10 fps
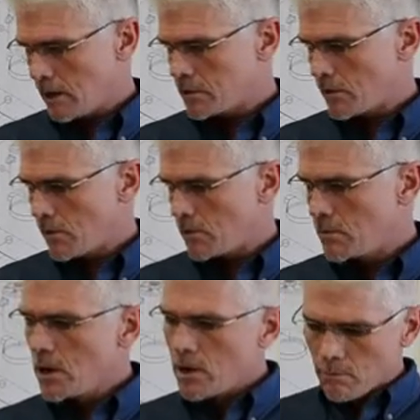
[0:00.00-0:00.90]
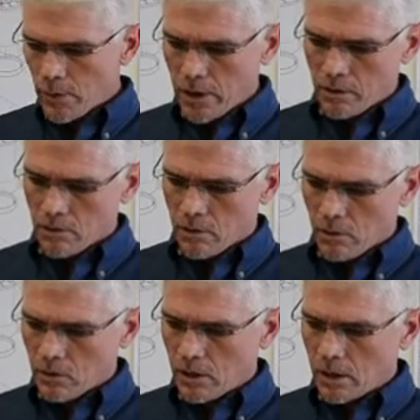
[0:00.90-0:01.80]
term. But
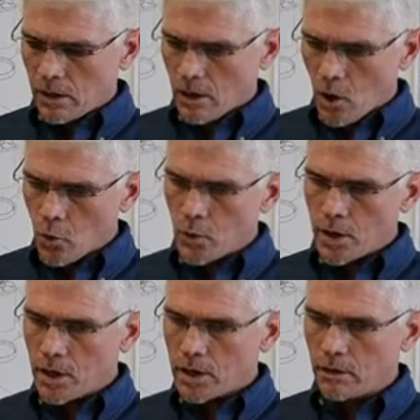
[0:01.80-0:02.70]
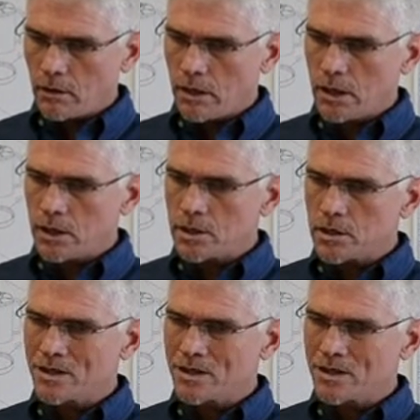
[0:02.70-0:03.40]
the O-ring is